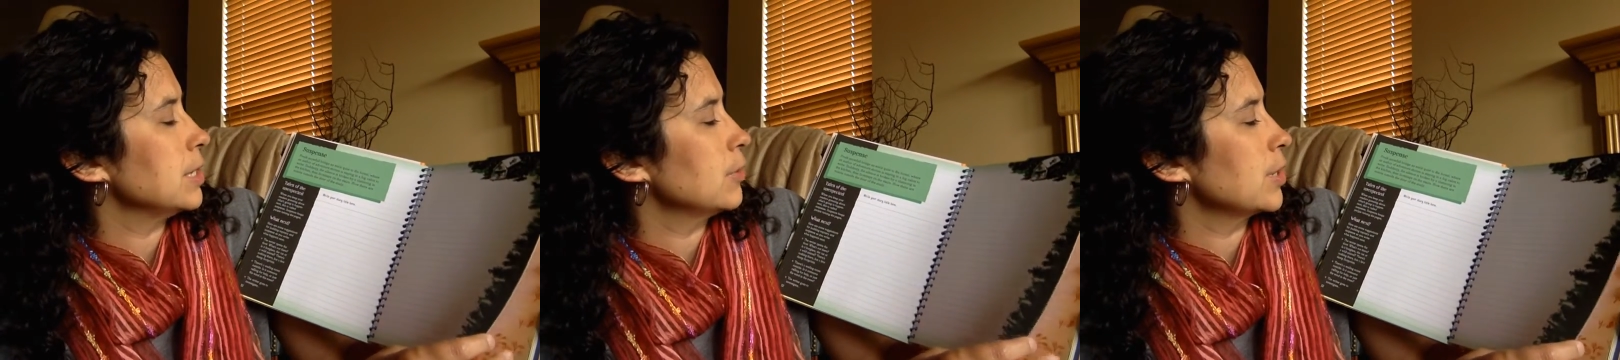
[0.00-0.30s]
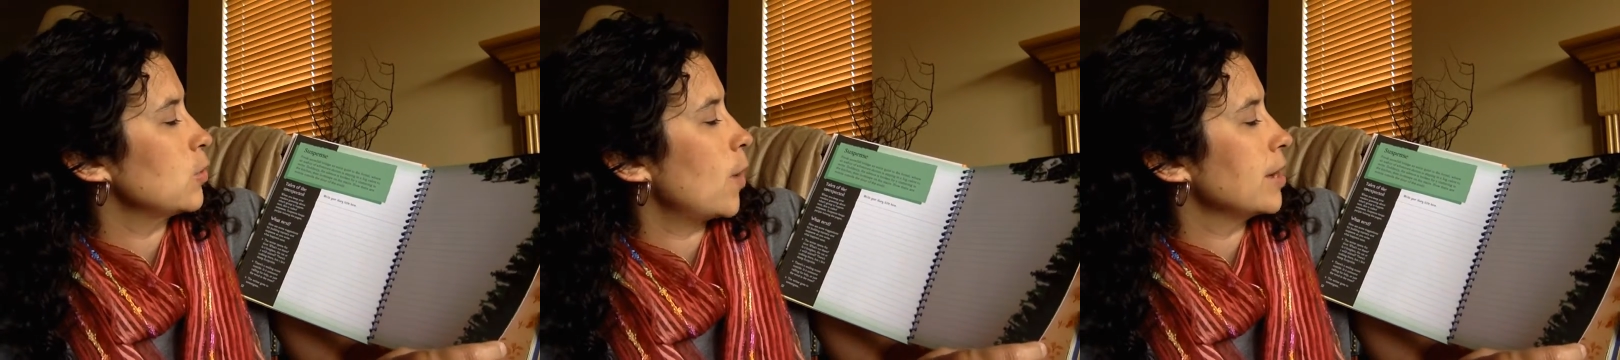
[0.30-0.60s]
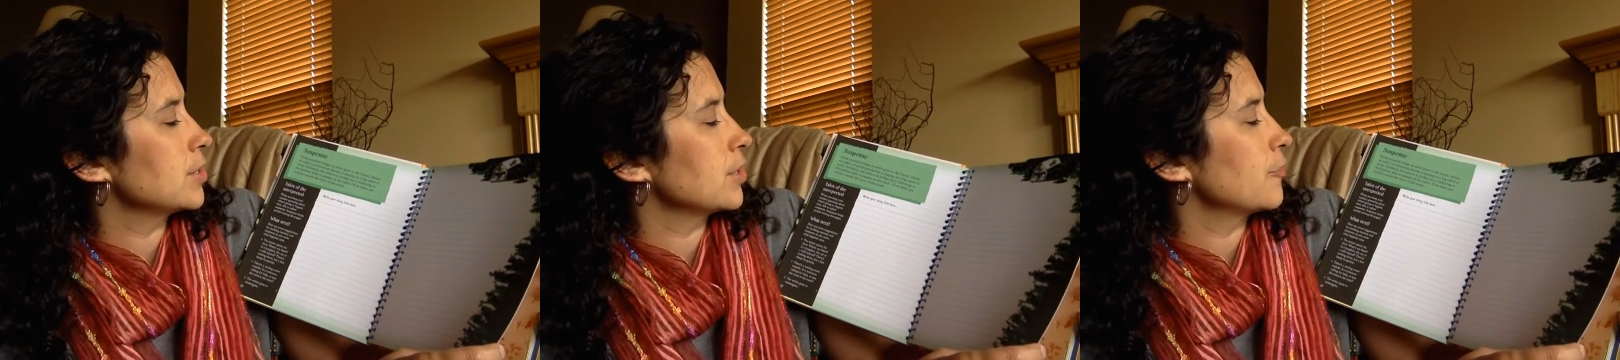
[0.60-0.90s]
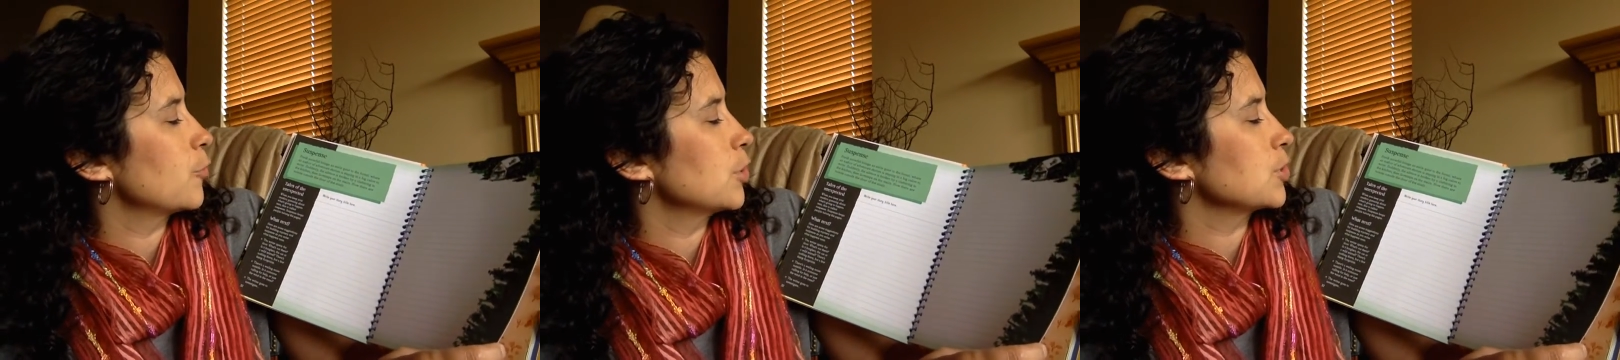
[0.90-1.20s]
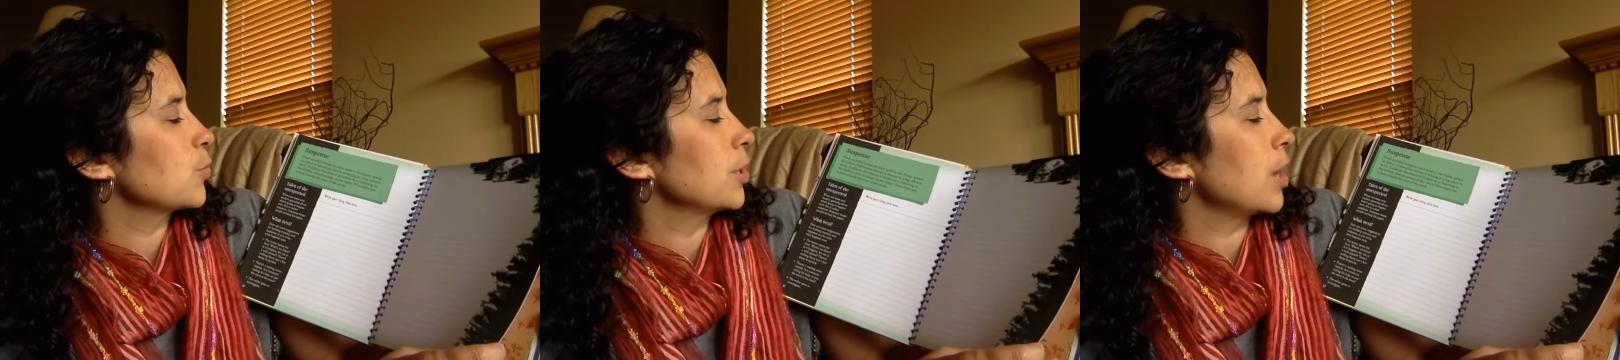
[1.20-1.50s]
eerie quiet to the
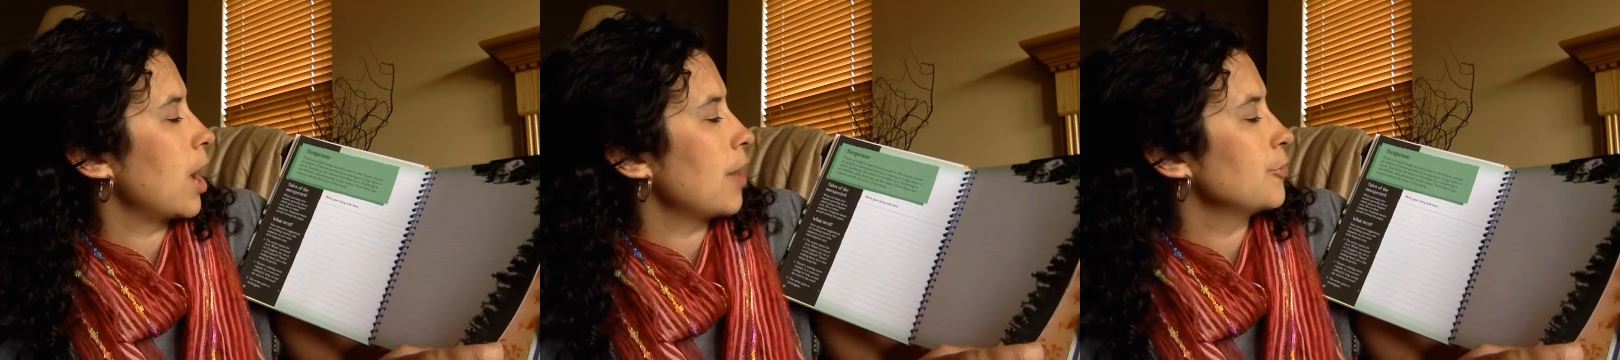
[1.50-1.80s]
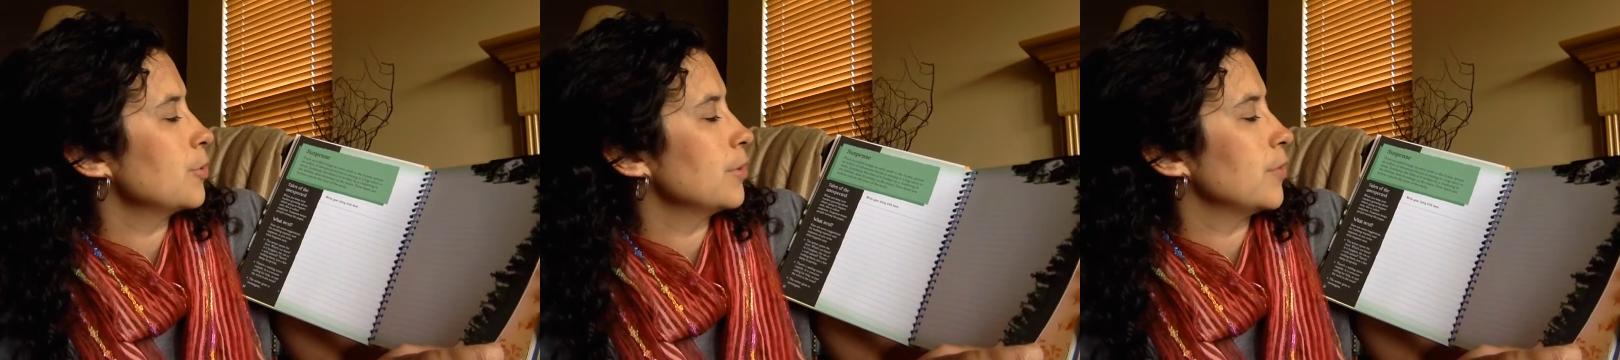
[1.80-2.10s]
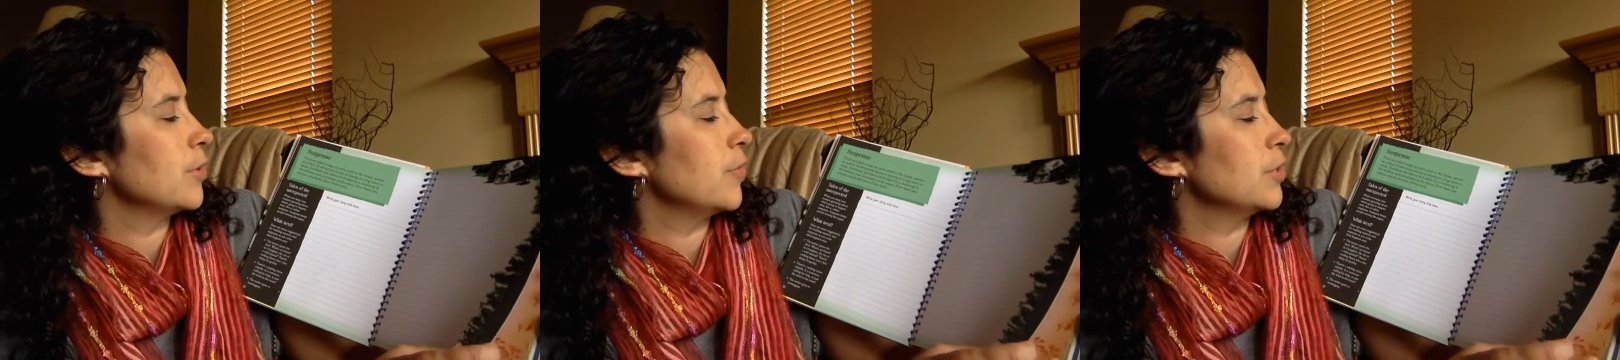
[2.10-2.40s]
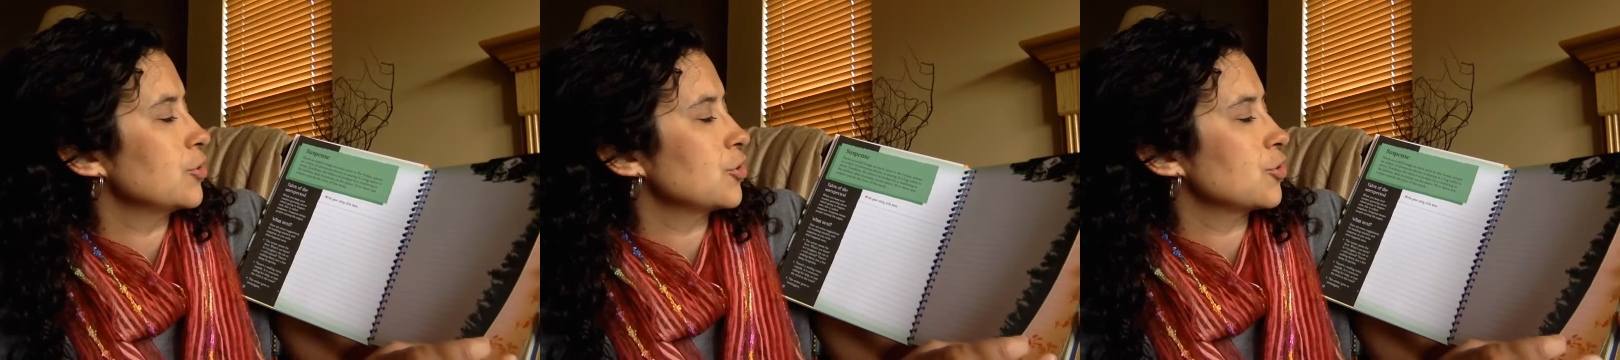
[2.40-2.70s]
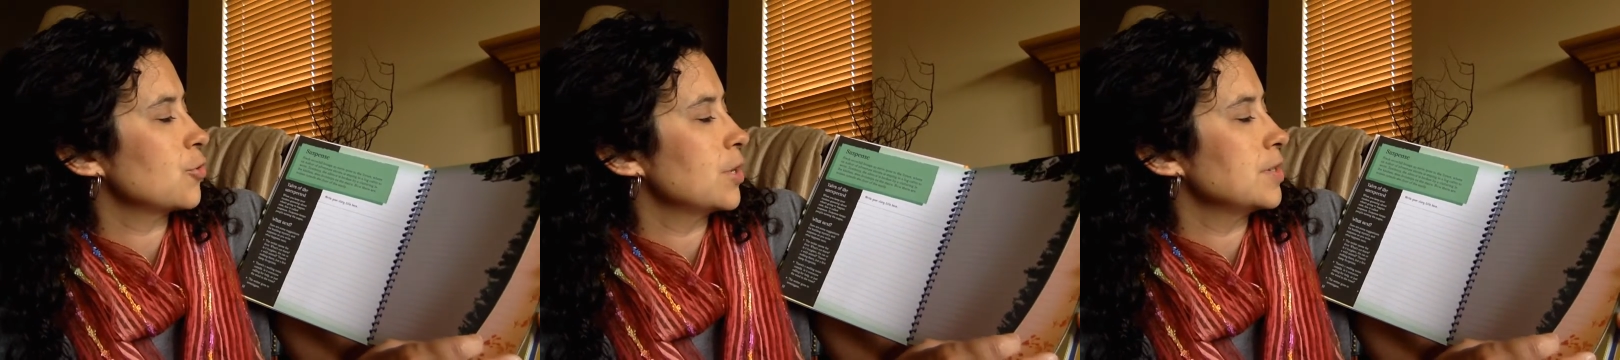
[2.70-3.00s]
forest where an author of adventure
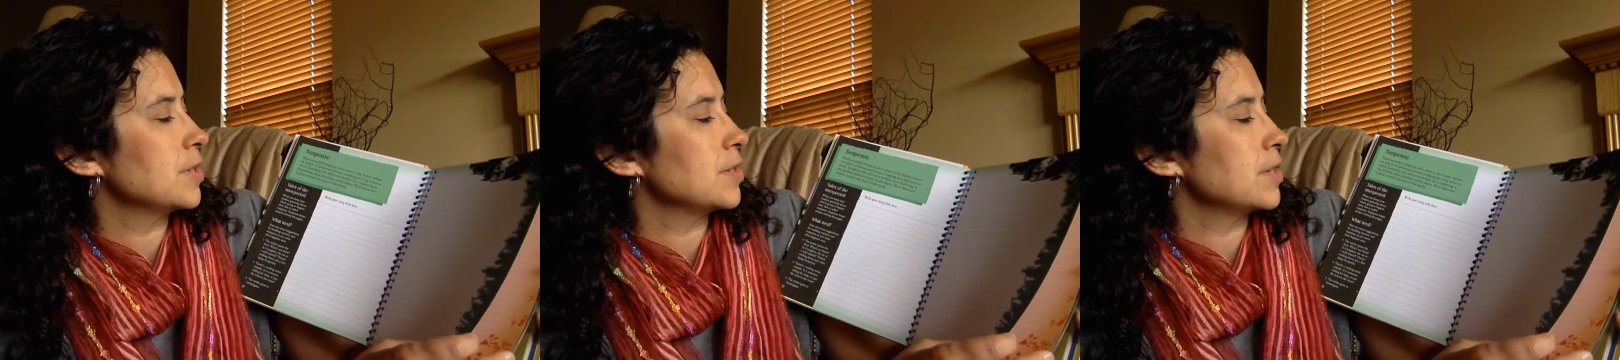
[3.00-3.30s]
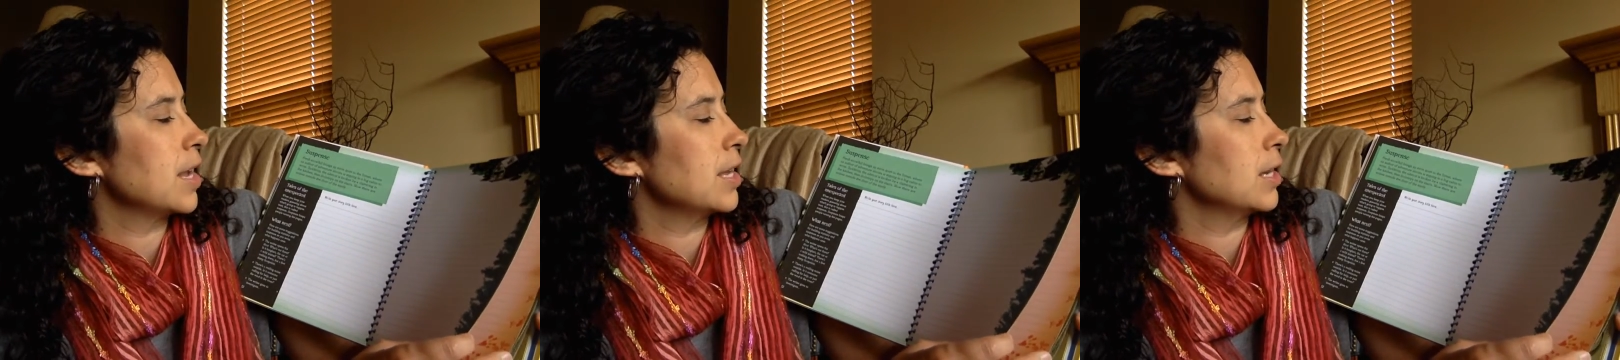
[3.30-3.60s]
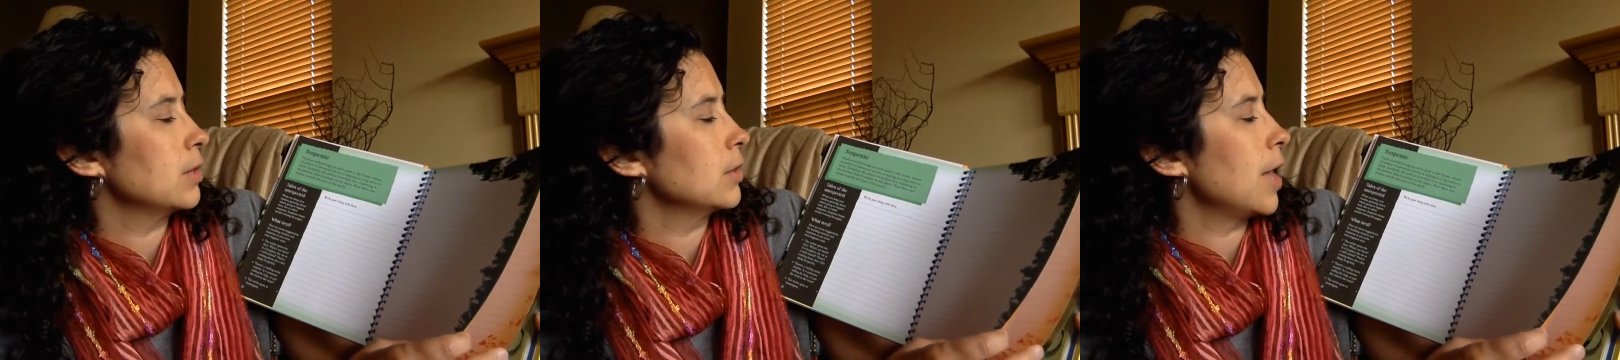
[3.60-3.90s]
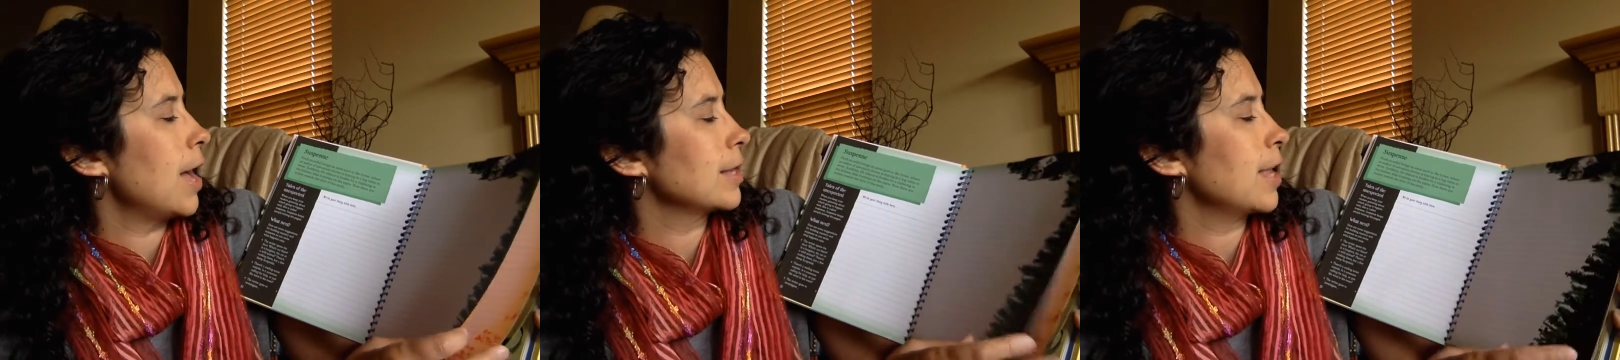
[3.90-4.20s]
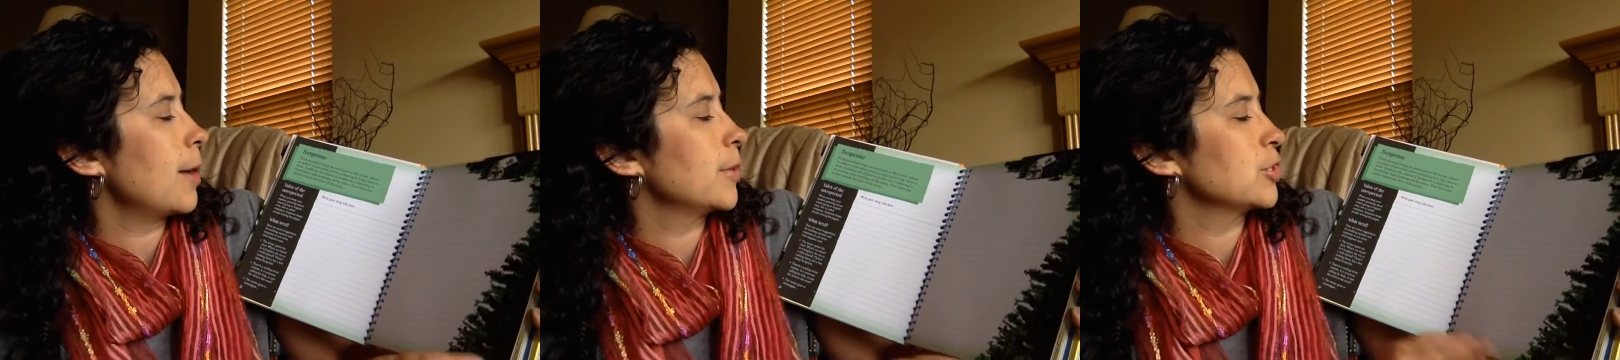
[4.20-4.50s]
stories is staying in a log
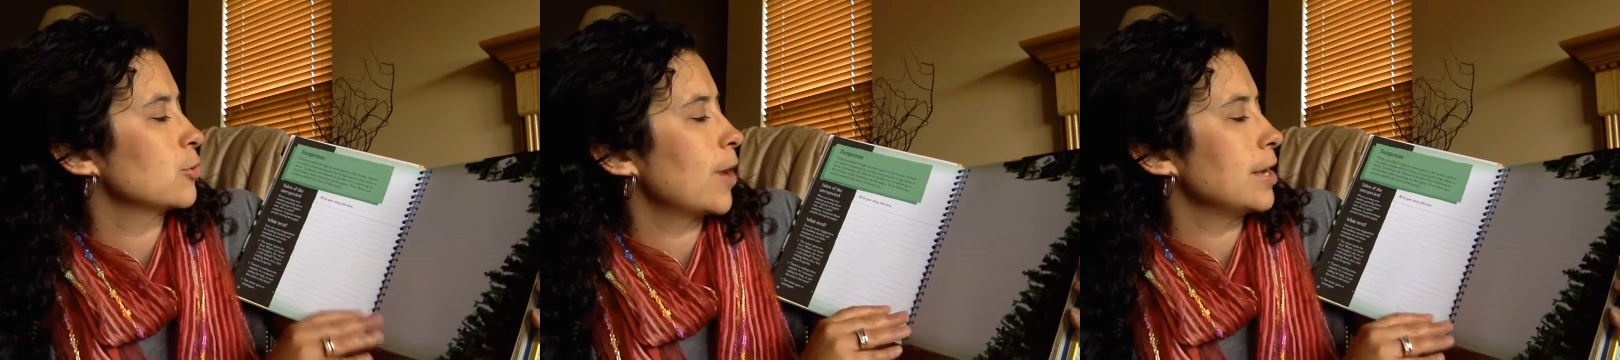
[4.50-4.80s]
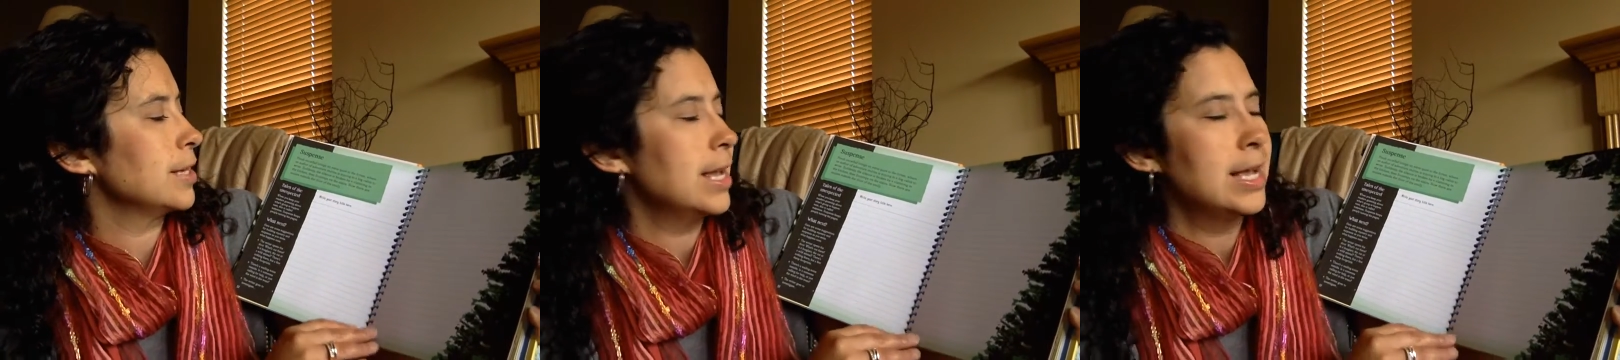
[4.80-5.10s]
cabin to write.